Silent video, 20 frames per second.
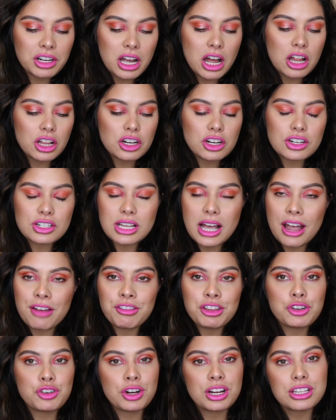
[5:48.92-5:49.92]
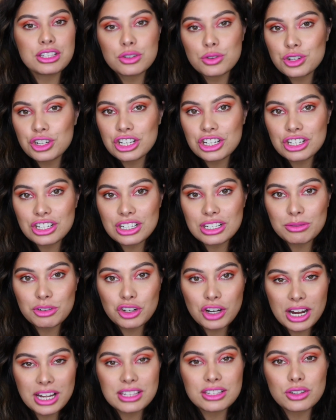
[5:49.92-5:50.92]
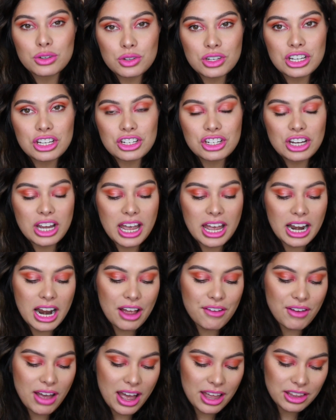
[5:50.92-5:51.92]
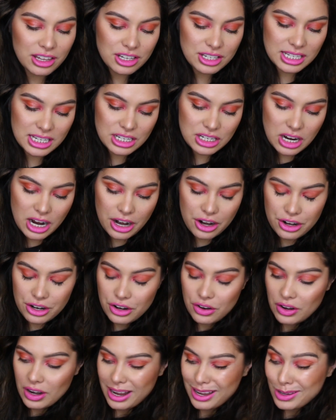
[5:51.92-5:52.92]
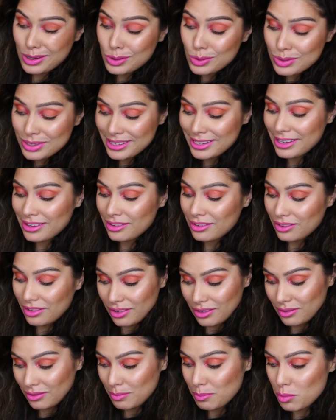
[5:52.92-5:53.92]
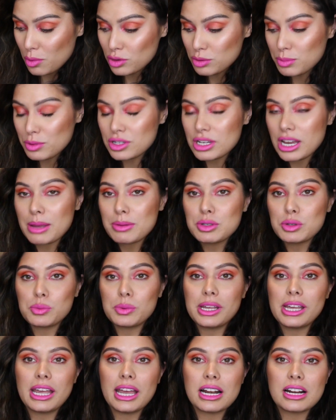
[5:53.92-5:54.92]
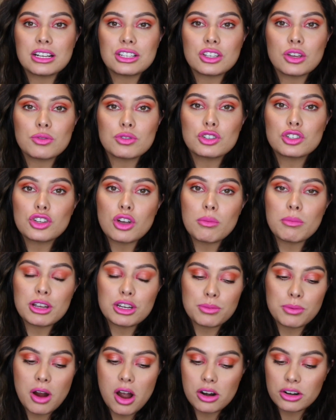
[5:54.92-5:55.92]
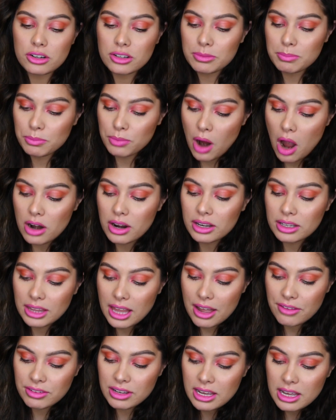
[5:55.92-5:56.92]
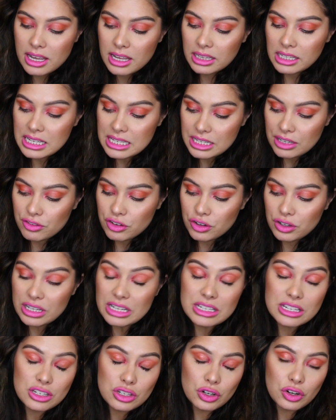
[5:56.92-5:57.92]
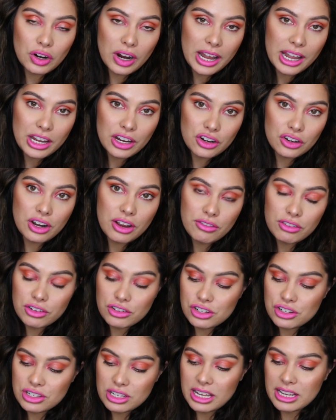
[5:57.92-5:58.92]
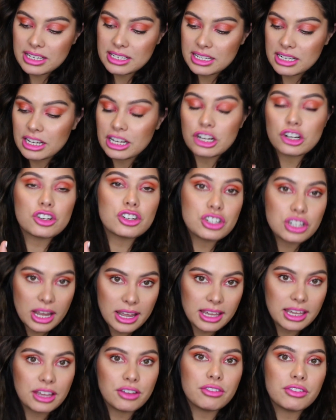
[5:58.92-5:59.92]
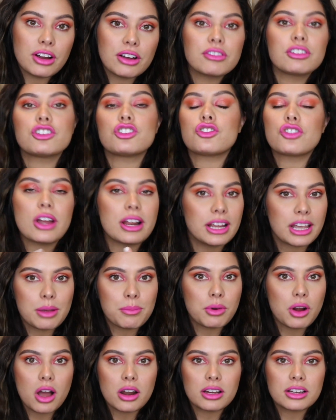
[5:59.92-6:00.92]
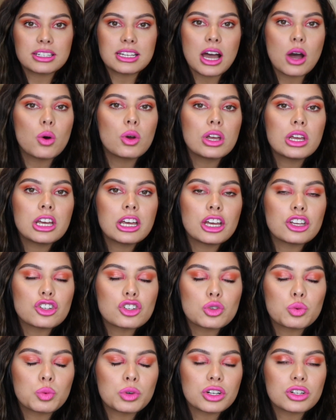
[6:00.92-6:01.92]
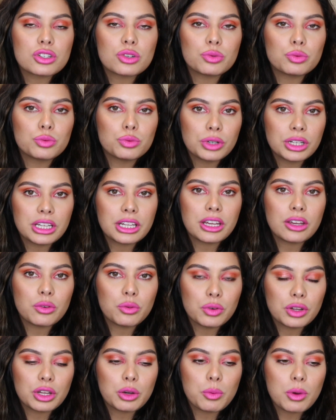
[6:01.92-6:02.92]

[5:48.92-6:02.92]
colors. I have the translucent shade. I've had this the entire year and I use it multiple times a week, and I still have so much product left. The sifter in this is great. You're never just like sitting here shaking forever just trying to get product out. It just works really, really